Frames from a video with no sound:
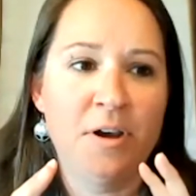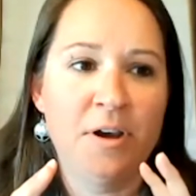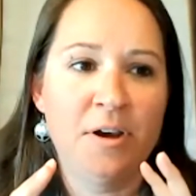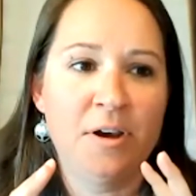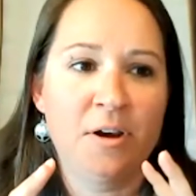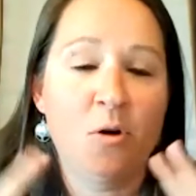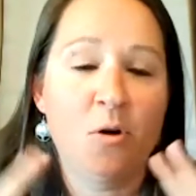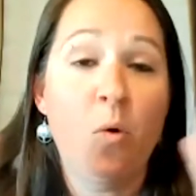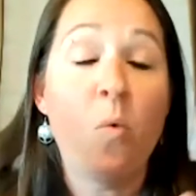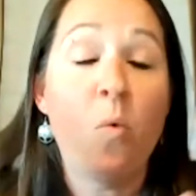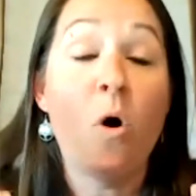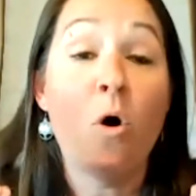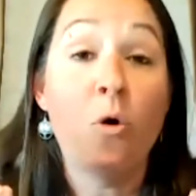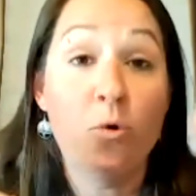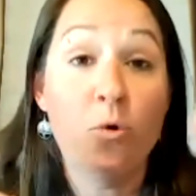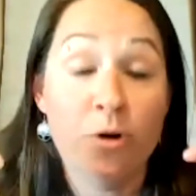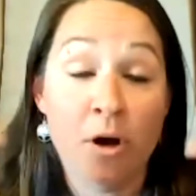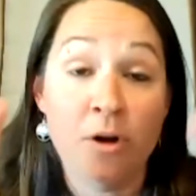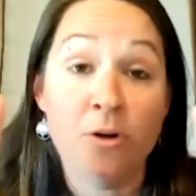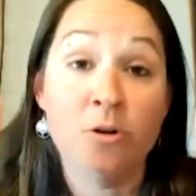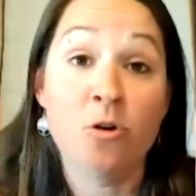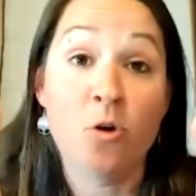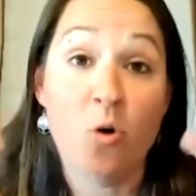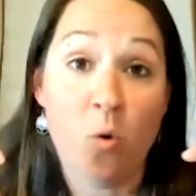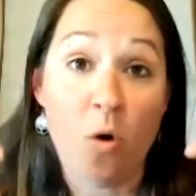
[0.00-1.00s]
quote
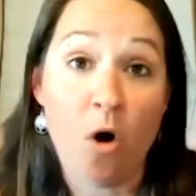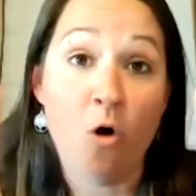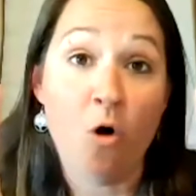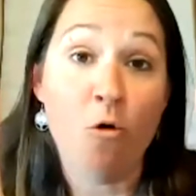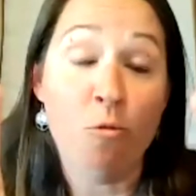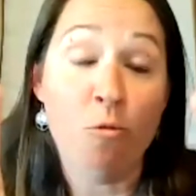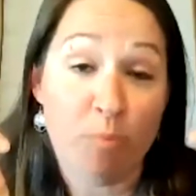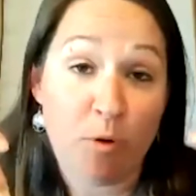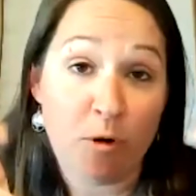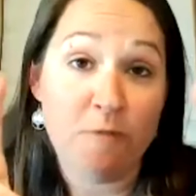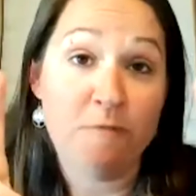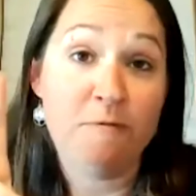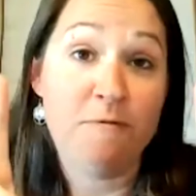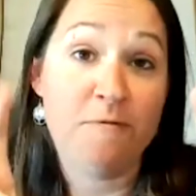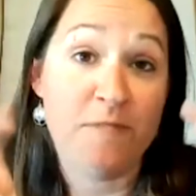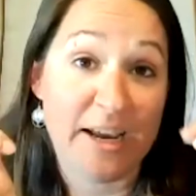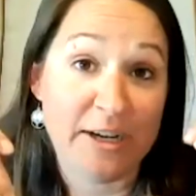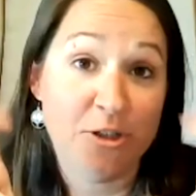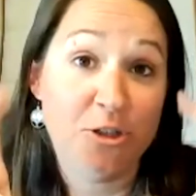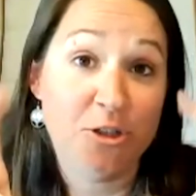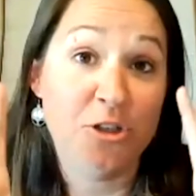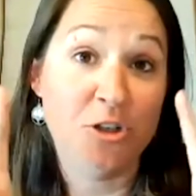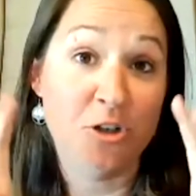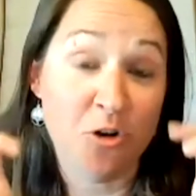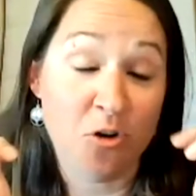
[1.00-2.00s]
unquote
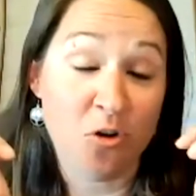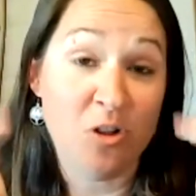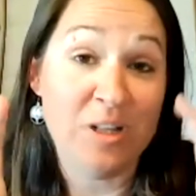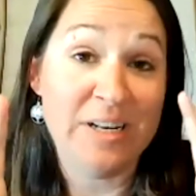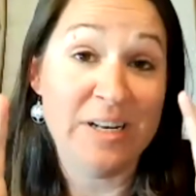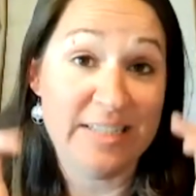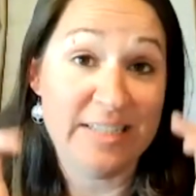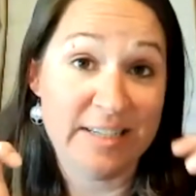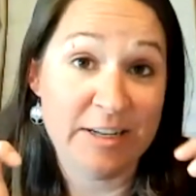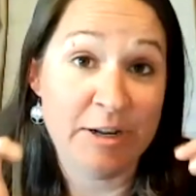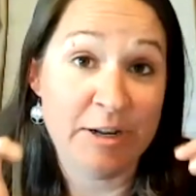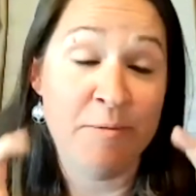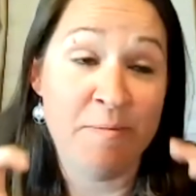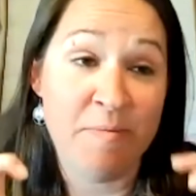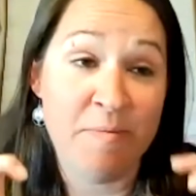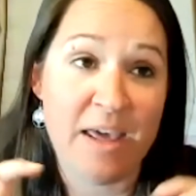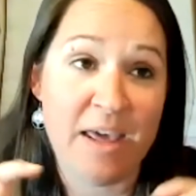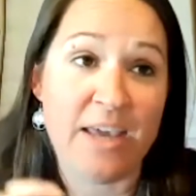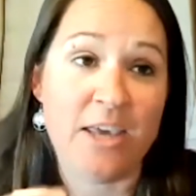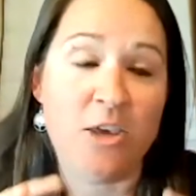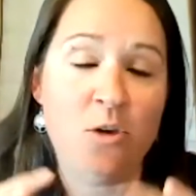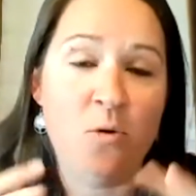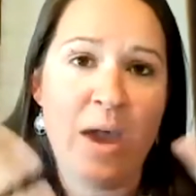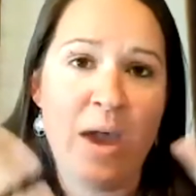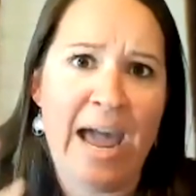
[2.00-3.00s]
professionalism
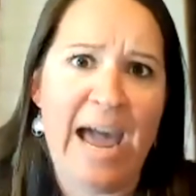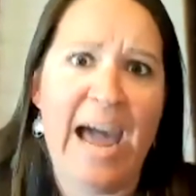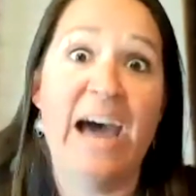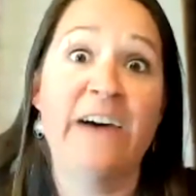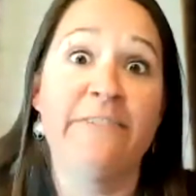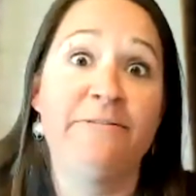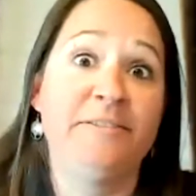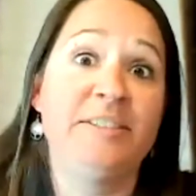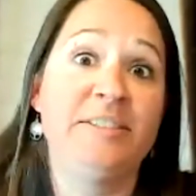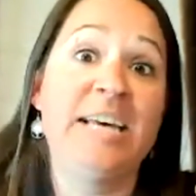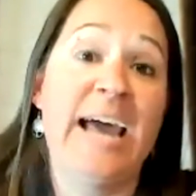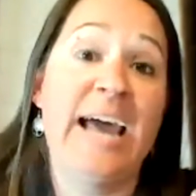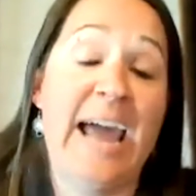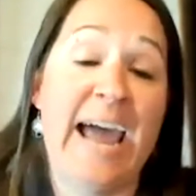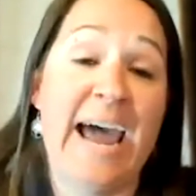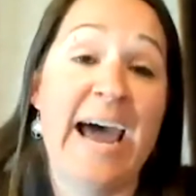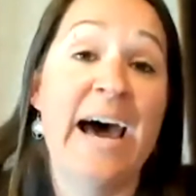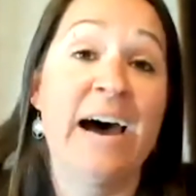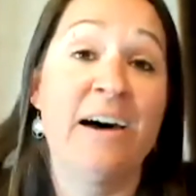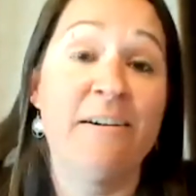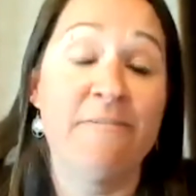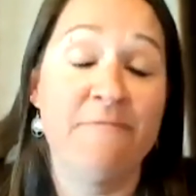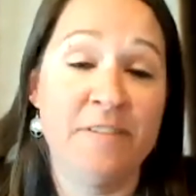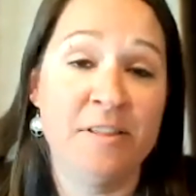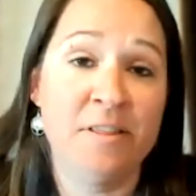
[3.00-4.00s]
that you have to
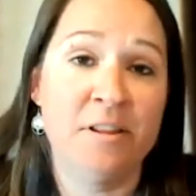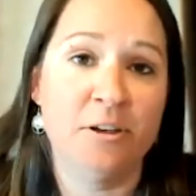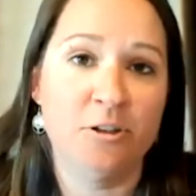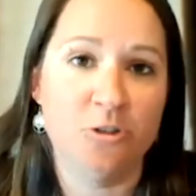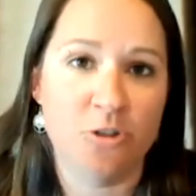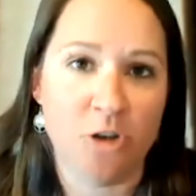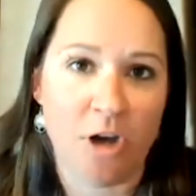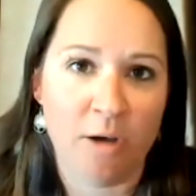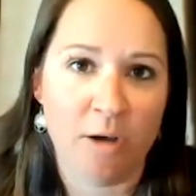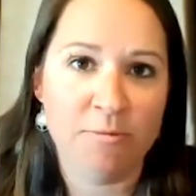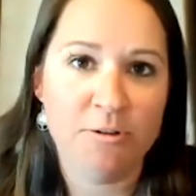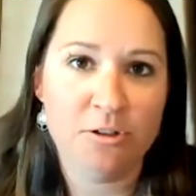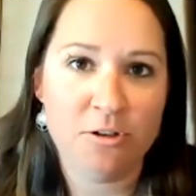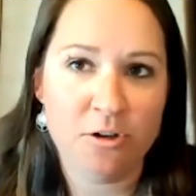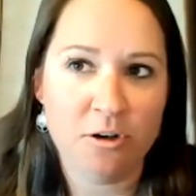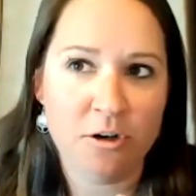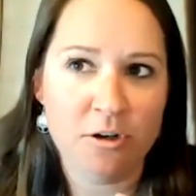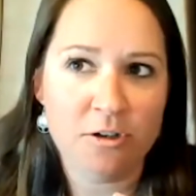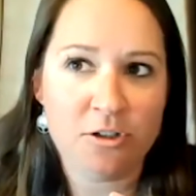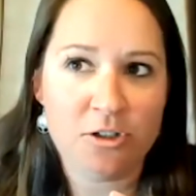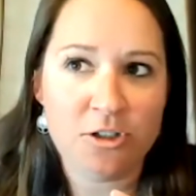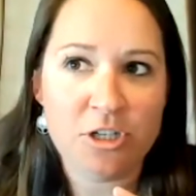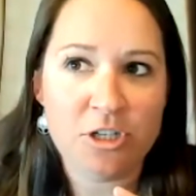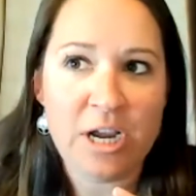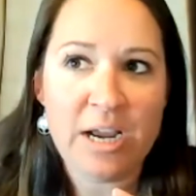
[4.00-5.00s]
have in the job
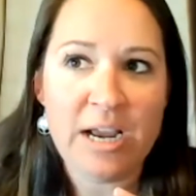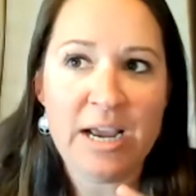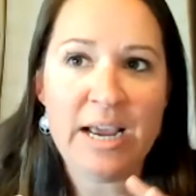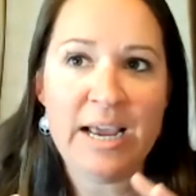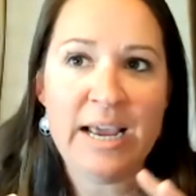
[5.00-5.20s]
search